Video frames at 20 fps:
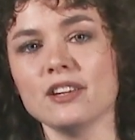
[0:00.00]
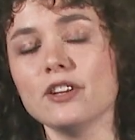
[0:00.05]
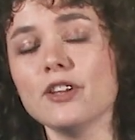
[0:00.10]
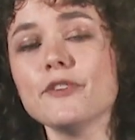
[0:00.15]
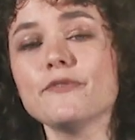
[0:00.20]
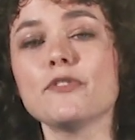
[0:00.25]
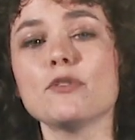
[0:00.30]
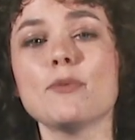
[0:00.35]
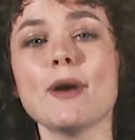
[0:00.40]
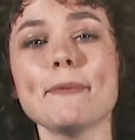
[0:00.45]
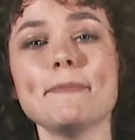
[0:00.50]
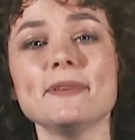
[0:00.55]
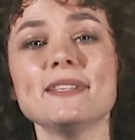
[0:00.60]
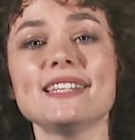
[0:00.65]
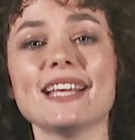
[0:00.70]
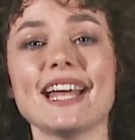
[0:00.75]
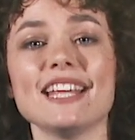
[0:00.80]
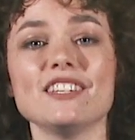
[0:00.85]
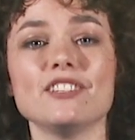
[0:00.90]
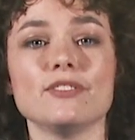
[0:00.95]
loot for
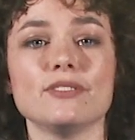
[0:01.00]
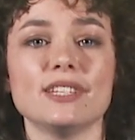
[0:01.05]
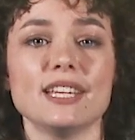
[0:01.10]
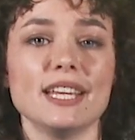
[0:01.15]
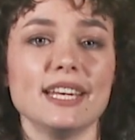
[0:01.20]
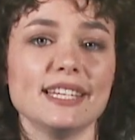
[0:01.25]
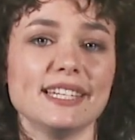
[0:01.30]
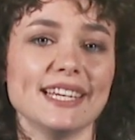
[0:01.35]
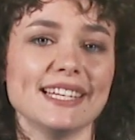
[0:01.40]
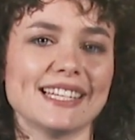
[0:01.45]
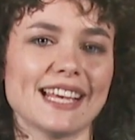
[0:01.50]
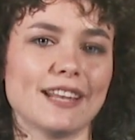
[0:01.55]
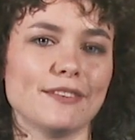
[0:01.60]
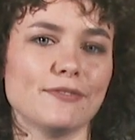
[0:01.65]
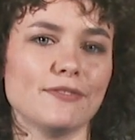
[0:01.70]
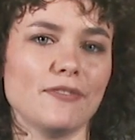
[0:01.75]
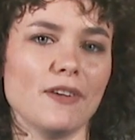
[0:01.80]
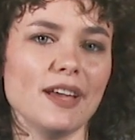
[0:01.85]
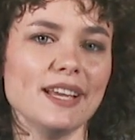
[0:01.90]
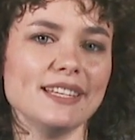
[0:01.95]
weapons and utilities
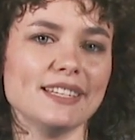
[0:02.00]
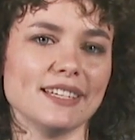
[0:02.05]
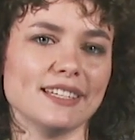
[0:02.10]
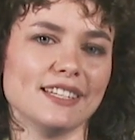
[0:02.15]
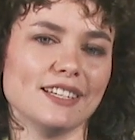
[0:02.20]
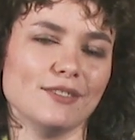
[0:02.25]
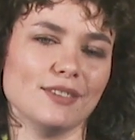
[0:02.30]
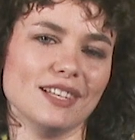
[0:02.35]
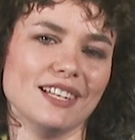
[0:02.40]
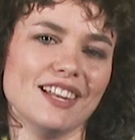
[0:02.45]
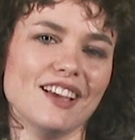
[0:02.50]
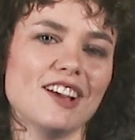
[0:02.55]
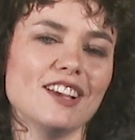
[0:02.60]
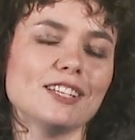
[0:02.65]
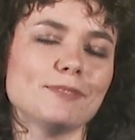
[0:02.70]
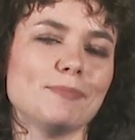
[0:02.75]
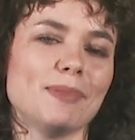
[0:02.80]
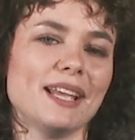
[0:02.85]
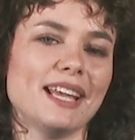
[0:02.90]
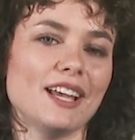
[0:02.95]
and fight until the
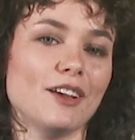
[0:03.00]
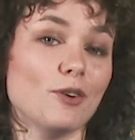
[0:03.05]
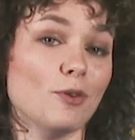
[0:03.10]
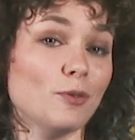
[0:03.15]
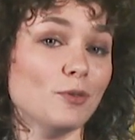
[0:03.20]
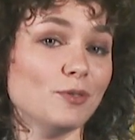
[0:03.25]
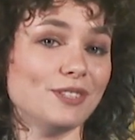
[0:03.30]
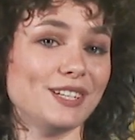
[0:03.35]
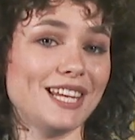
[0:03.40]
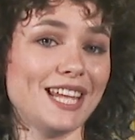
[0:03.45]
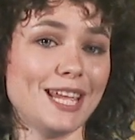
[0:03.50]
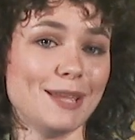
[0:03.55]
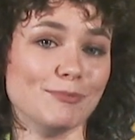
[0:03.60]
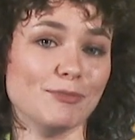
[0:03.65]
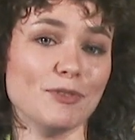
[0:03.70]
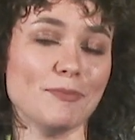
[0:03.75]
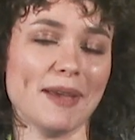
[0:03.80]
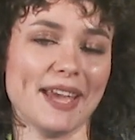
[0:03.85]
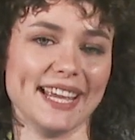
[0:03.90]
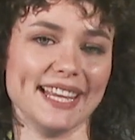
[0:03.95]
last player or team
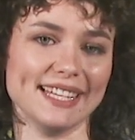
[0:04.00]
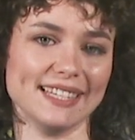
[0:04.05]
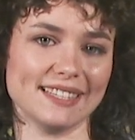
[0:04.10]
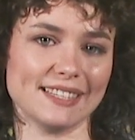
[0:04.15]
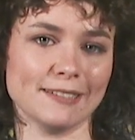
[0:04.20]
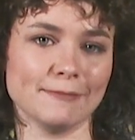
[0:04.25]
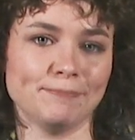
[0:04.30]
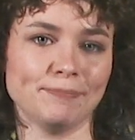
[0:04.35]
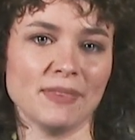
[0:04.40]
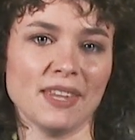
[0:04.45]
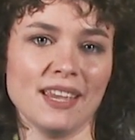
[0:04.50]
remains.